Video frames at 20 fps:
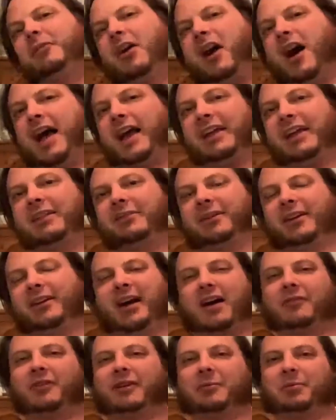him right in
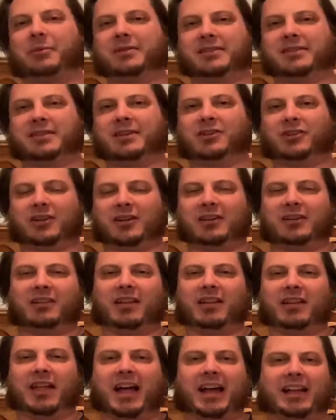the recovery
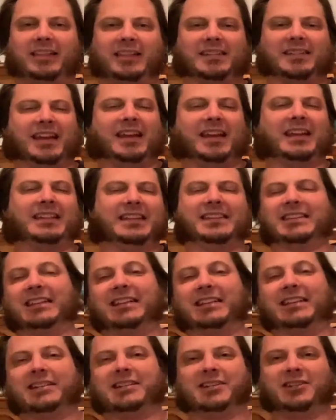position, like this, in
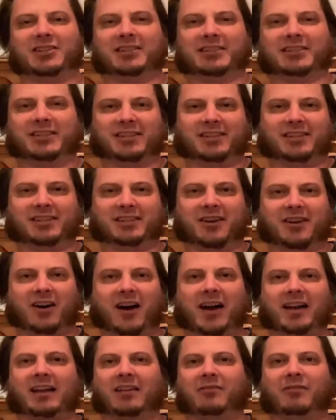this litigious
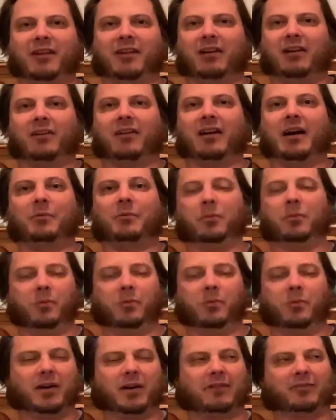society, and rah, but
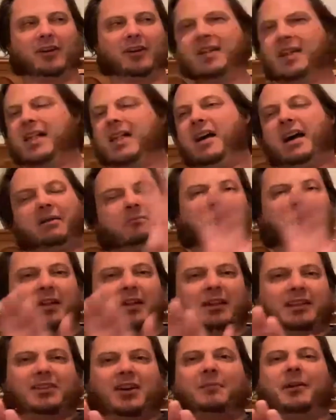whatever.
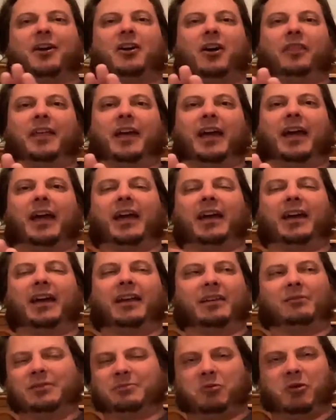Yeah. By the time I got there,
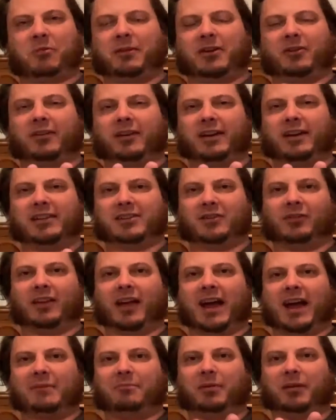it was probably already
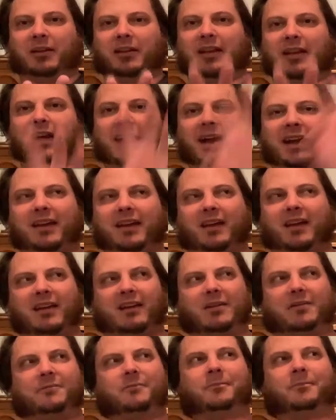too late. But like,
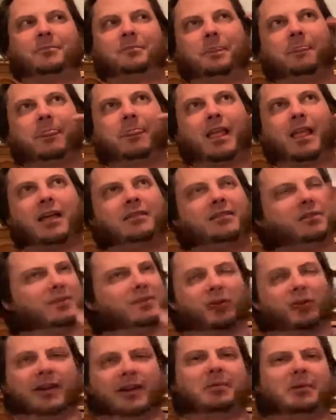there were
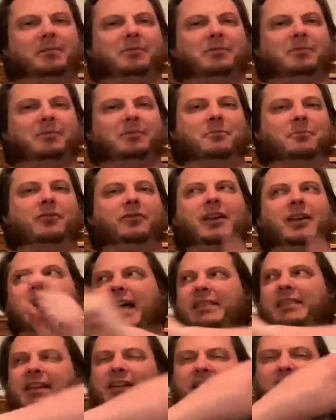already people moving,
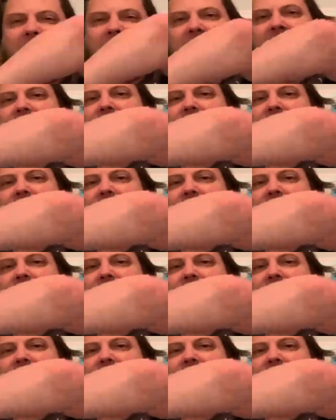and then like